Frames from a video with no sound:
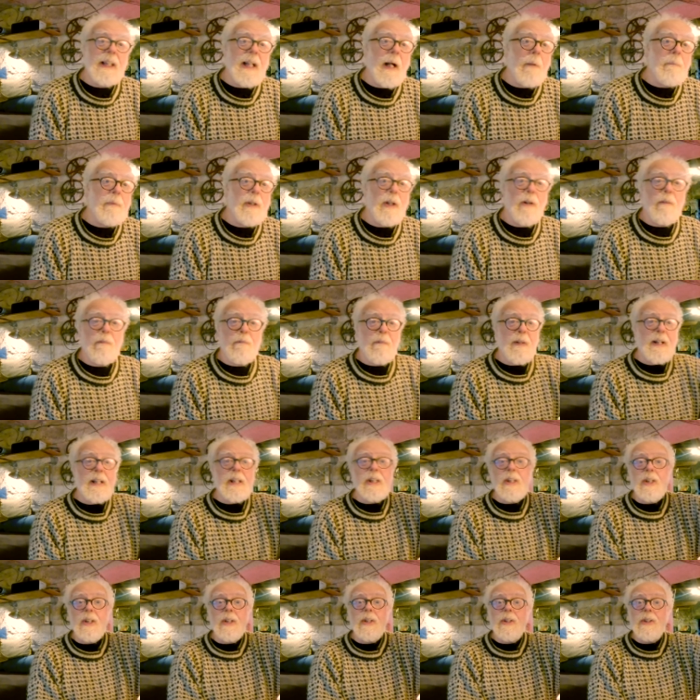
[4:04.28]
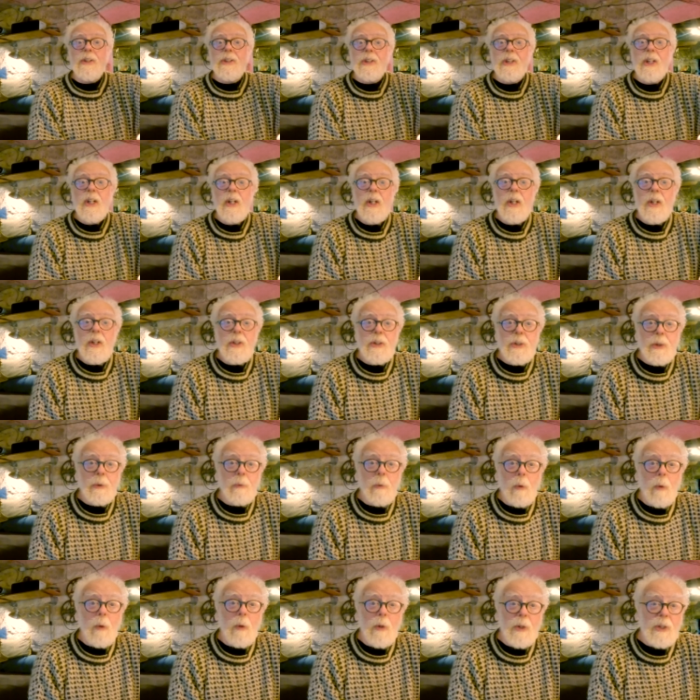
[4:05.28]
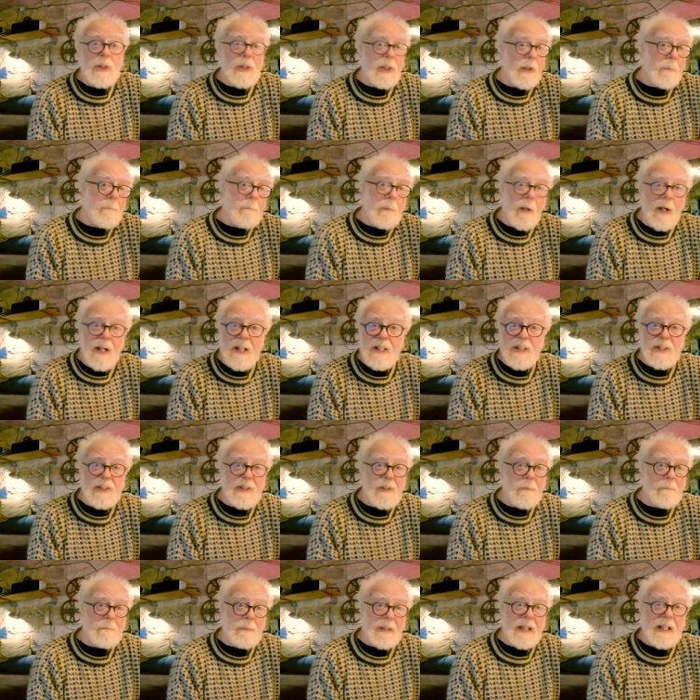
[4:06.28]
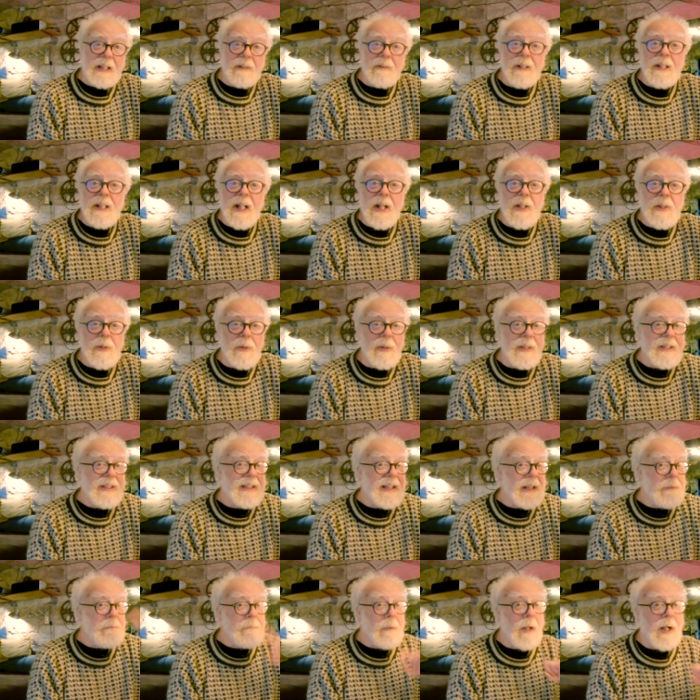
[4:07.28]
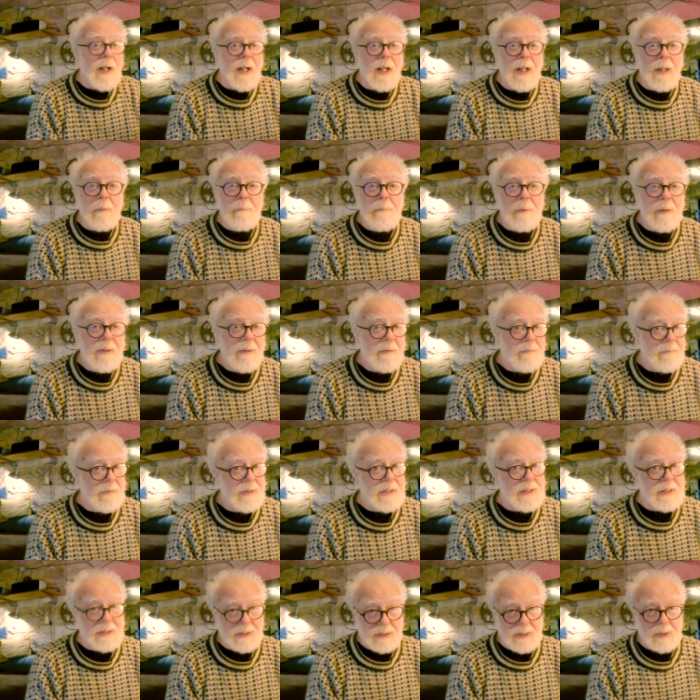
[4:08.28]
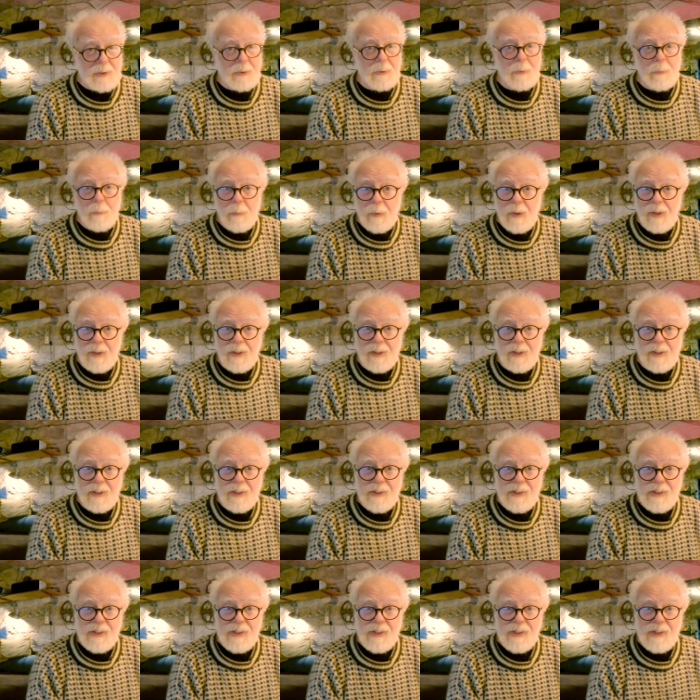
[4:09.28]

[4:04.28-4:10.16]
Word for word: up your fingers to order pints of beer in a noisy pub still works.